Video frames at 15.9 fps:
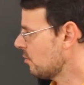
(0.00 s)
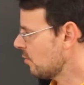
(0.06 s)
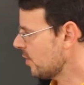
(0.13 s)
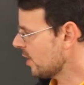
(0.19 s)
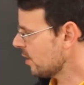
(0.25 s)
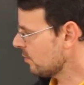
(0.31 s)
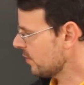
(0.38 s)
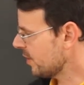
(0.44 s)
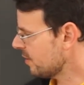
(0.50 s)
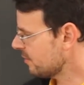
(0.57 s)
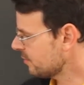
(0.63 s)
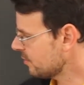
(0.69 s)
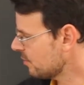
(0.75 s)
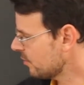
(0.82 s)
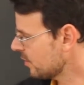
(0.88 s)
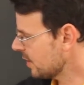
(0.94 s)
Well, we have
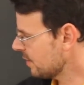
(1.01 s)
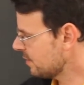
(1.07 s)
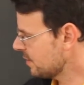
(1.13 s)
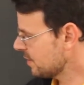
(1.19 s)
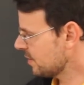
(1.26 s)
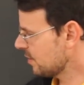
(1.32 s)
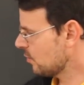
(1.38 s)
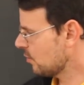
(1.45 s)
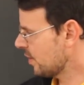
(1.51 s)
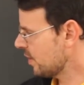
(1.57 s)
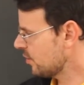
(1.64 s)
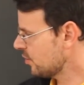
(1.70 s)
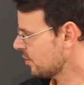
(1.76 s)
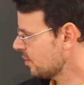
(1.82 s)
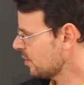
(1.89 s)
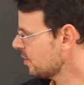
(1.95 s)
to look at this
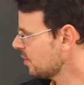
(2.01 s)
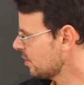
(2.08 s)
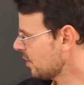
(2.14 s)
equation,